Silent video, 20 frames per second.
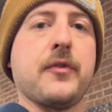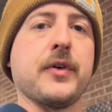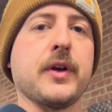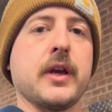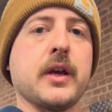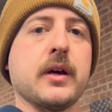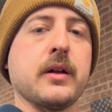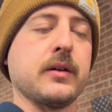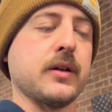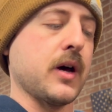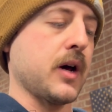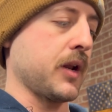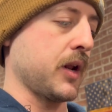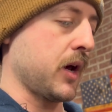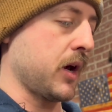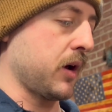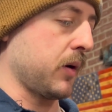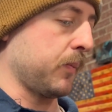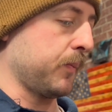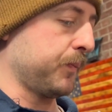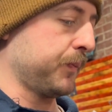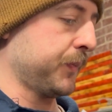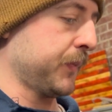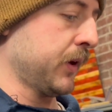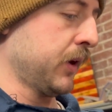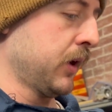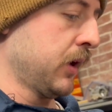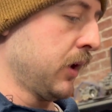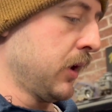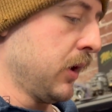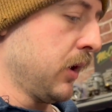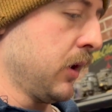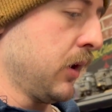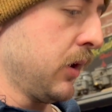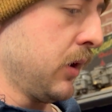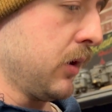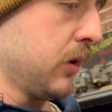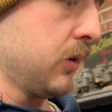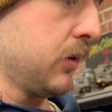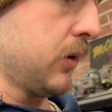and get done up
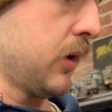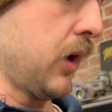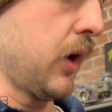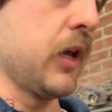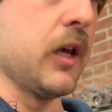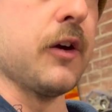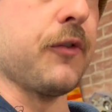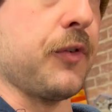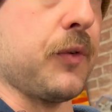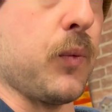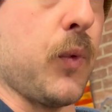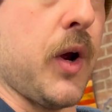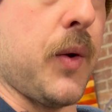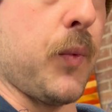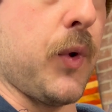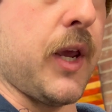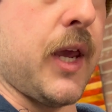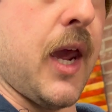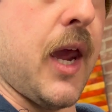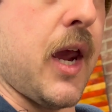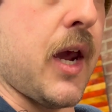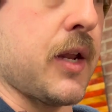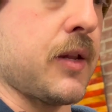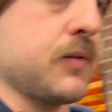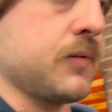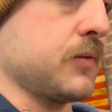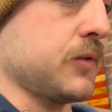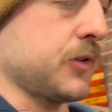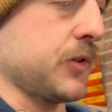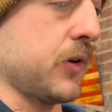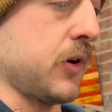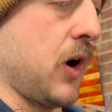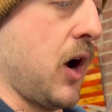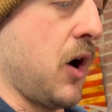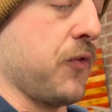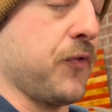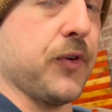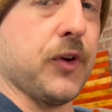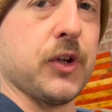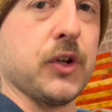if and when we can. So
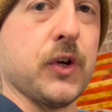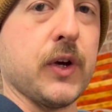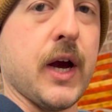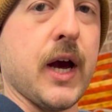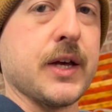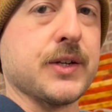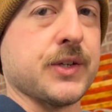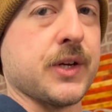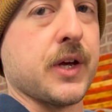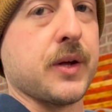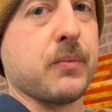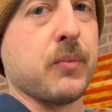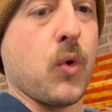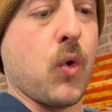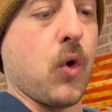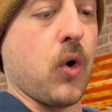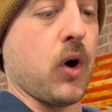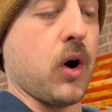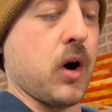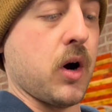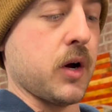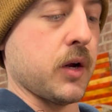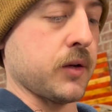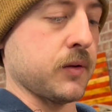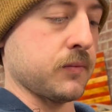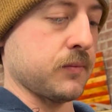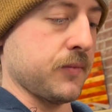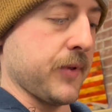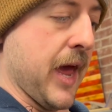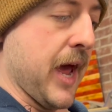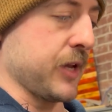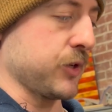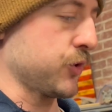I'll fill you guys in more on that